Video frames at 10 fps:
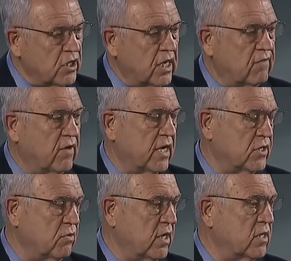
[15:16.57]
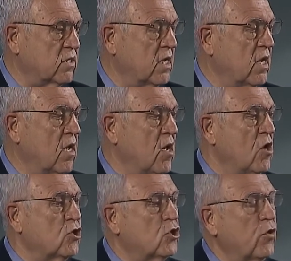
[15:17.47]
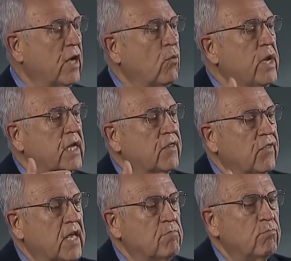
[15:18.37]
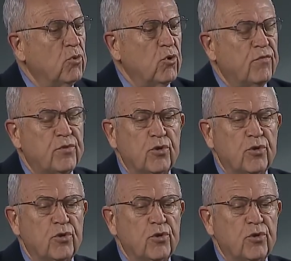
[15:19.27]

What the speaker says: advisories so that we can then move